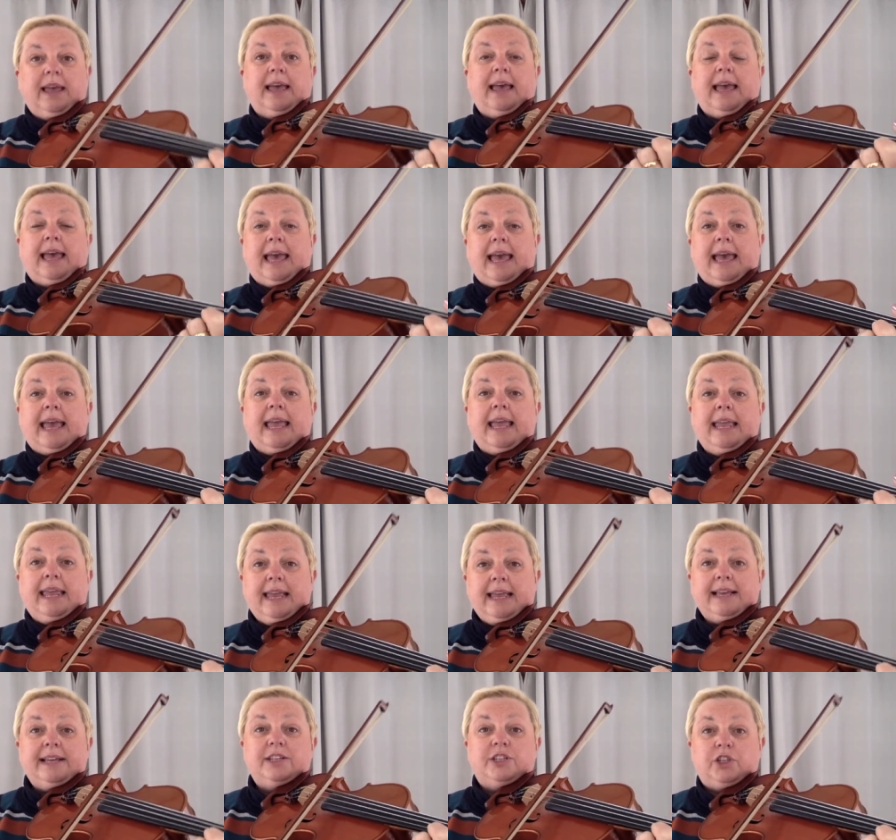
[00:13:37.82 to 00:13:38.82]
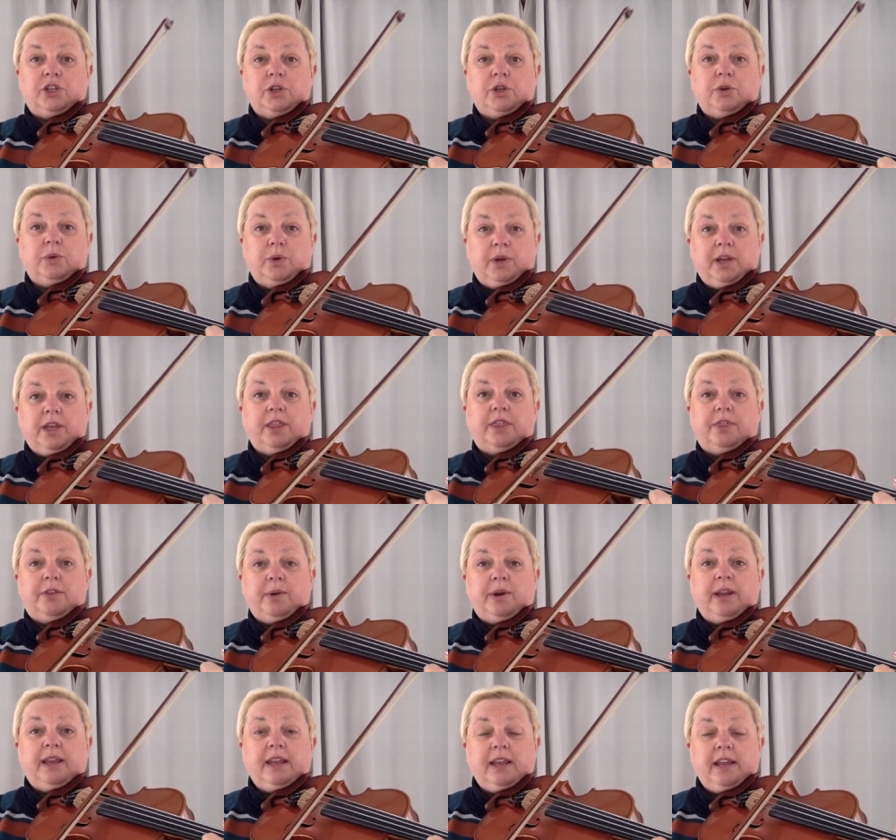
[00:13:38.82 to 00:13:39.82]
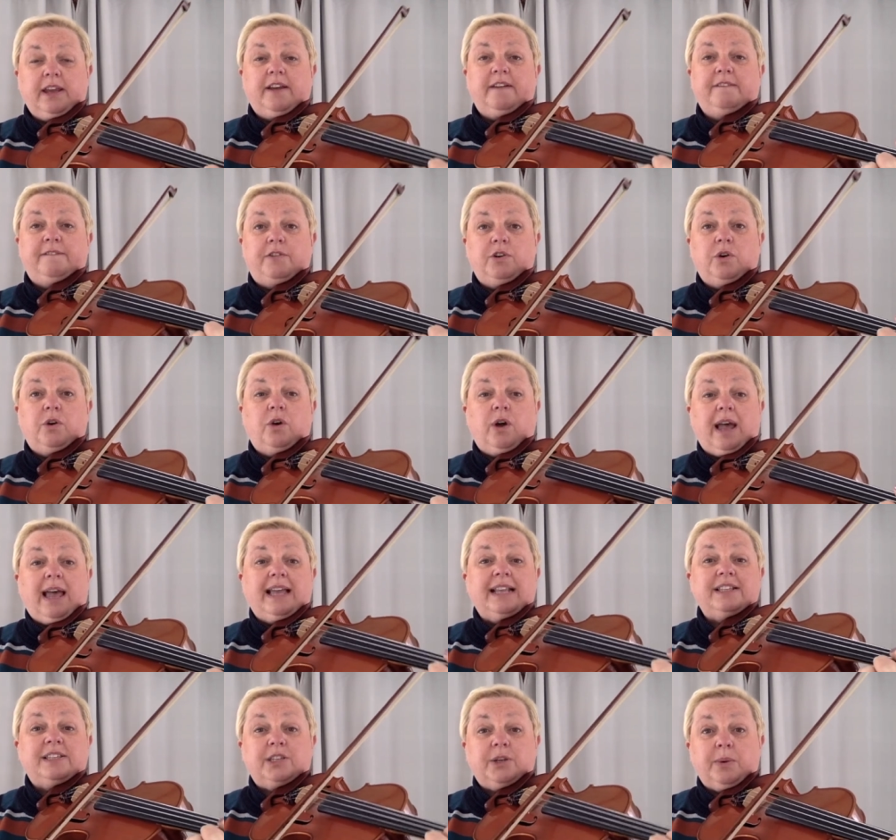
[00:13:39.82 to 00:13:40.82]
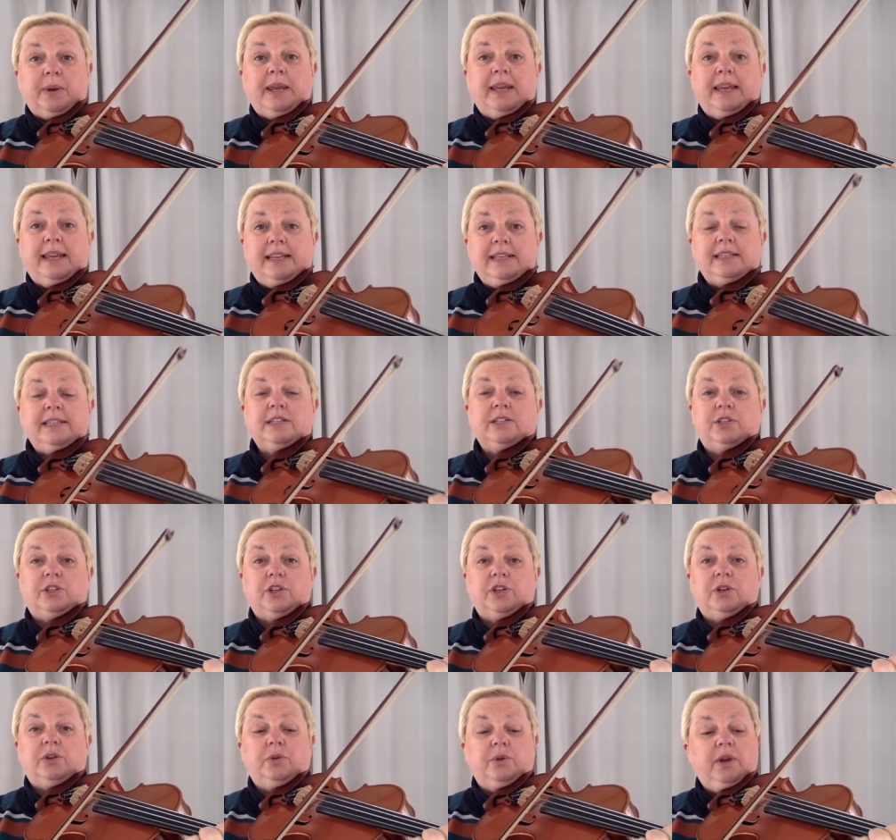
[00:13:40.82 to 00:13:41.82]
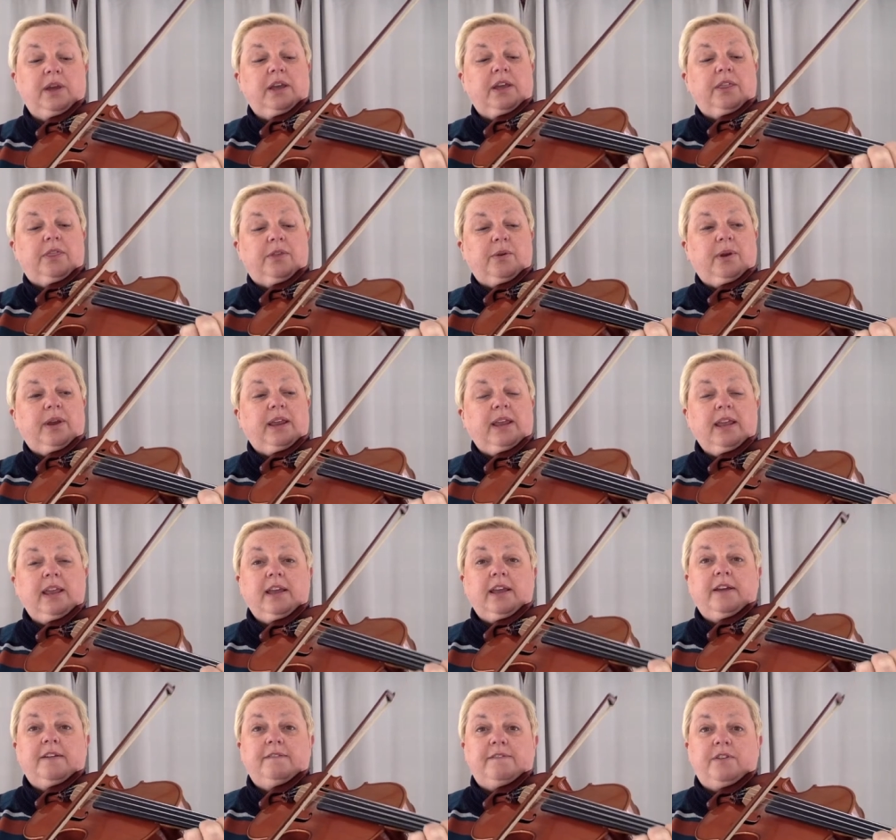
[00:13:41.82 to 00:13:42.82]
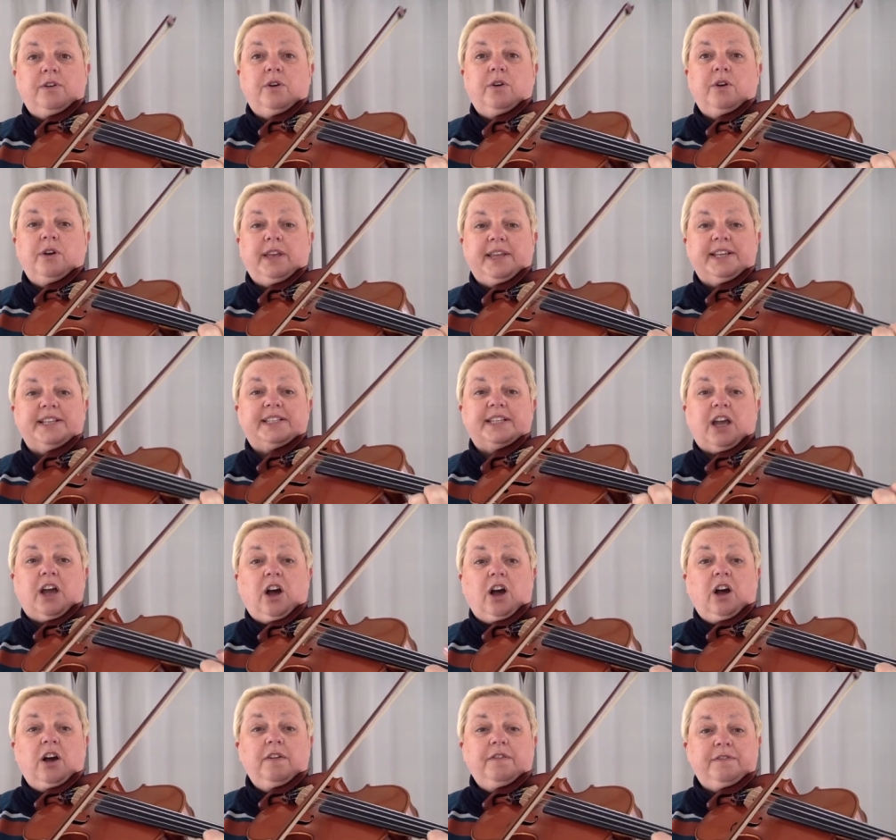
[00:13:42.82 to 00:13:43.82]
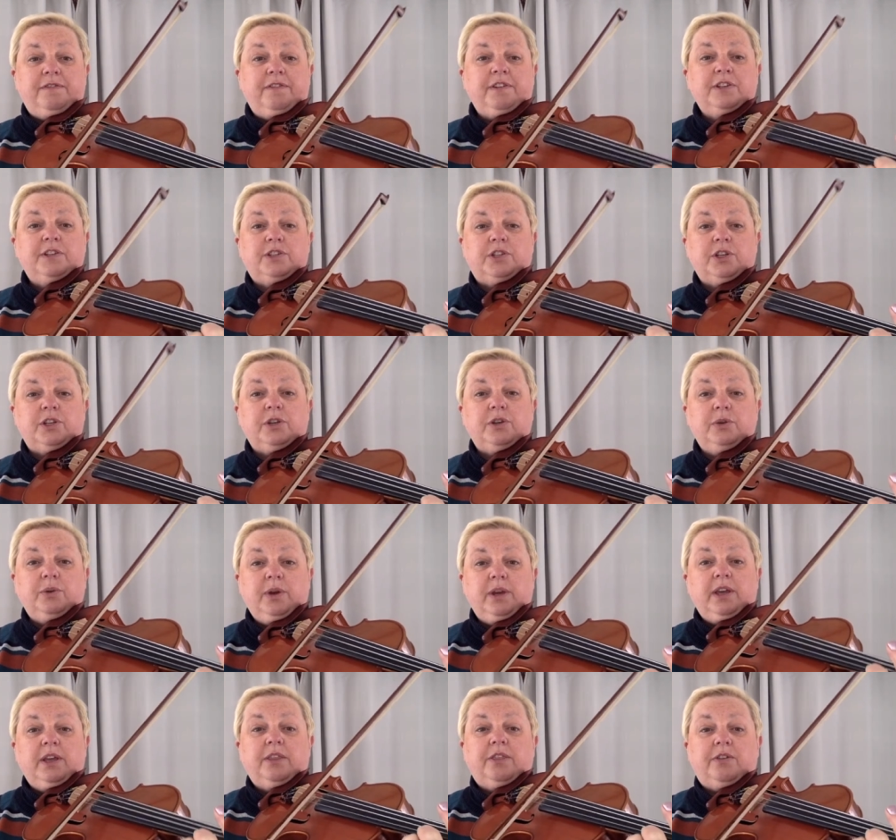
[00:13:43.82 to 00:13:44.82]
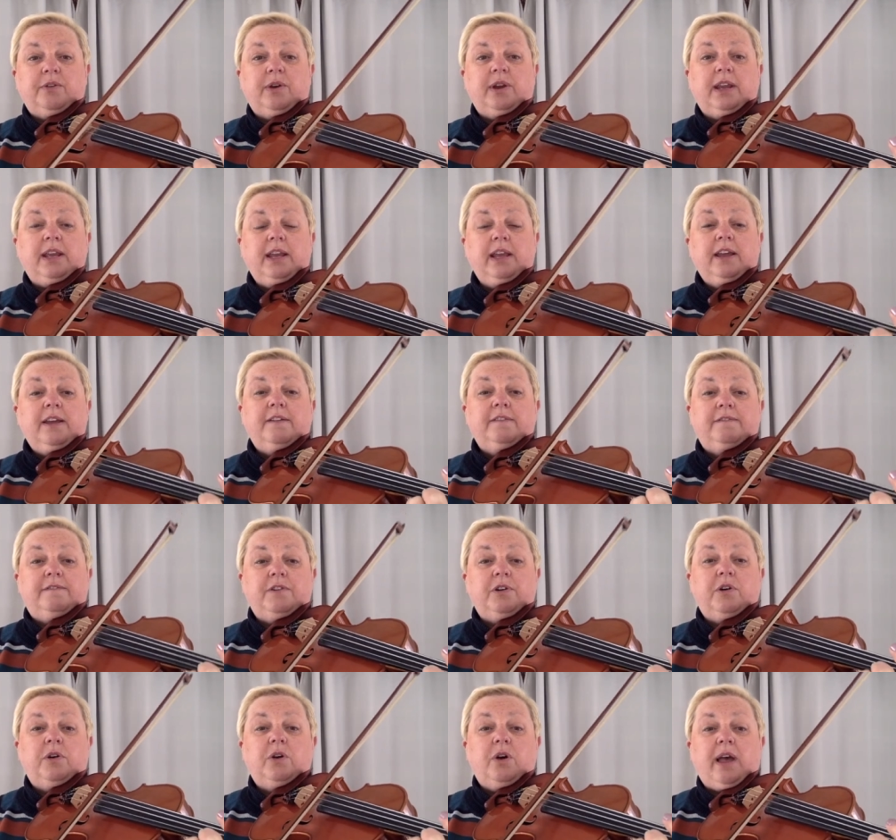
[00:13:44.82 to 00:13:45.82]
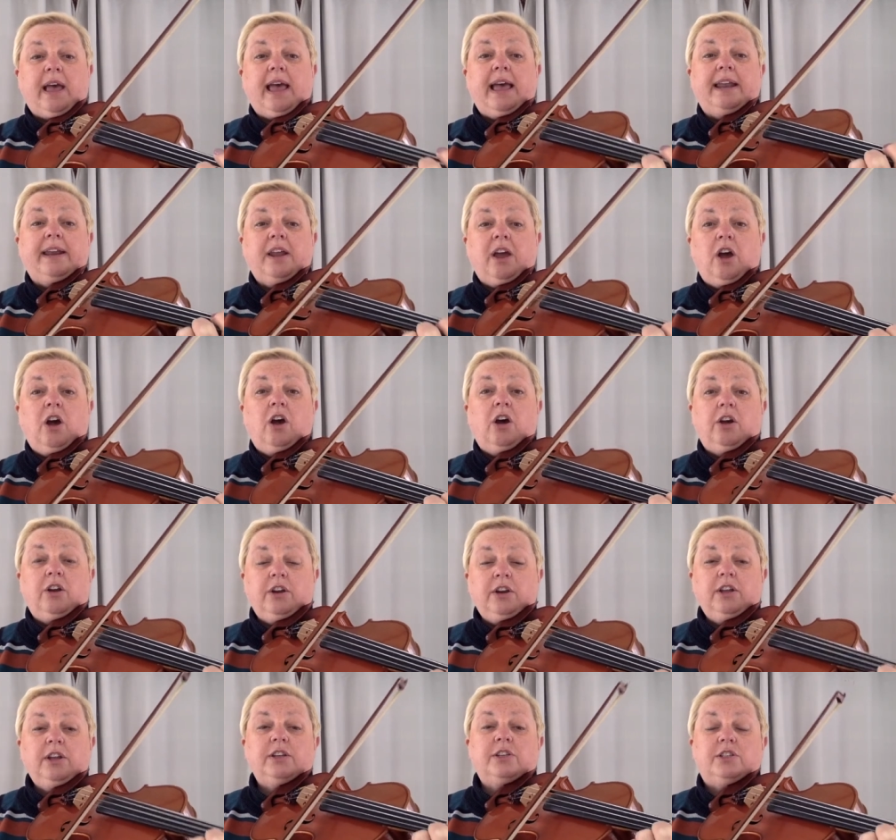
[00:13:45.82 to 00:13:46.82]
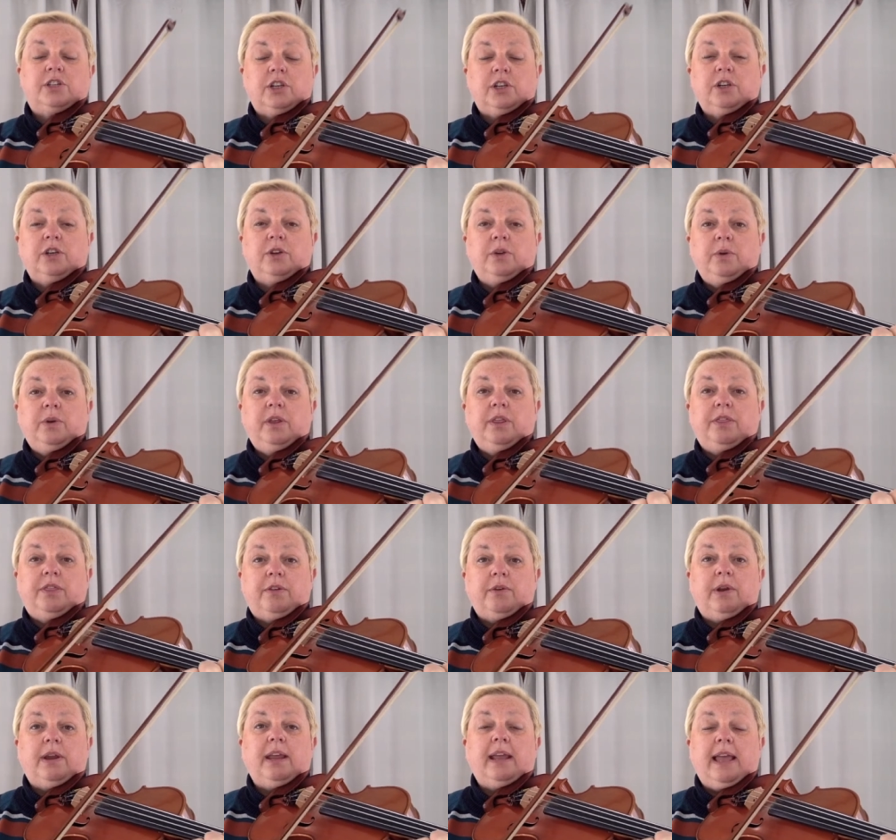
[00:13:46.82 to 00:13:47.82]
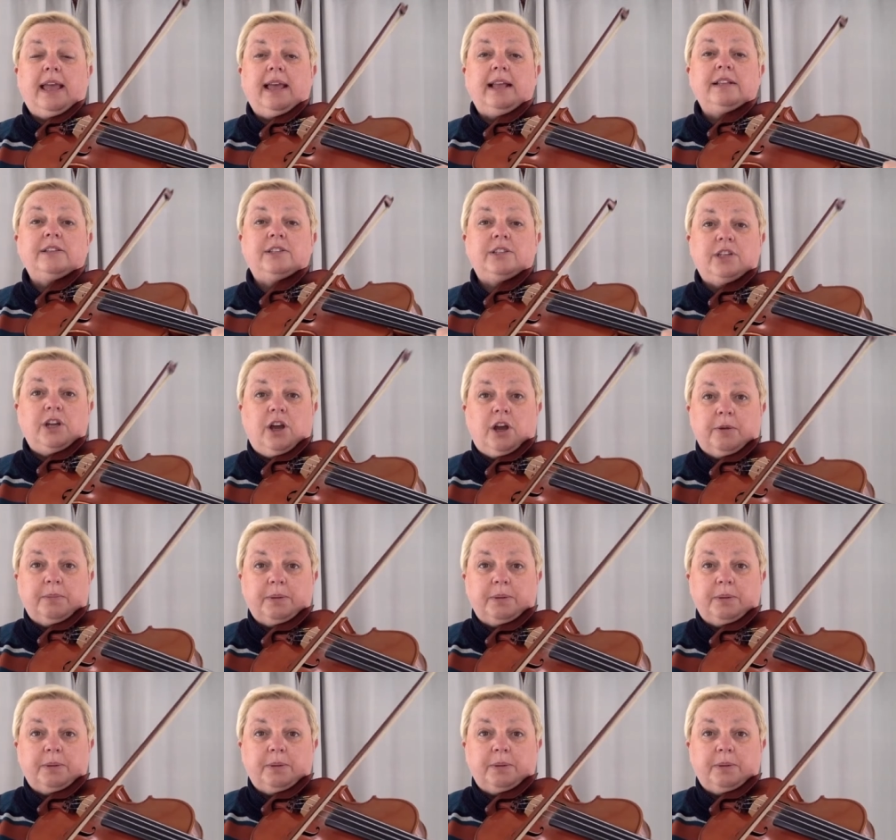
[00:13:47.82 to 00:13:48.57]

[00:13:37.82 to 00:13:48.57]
A, 2, 3, 4, and squeeze. 2, 3, 4, it's off. 2, 3, 4, and on. 2, 3, and stop.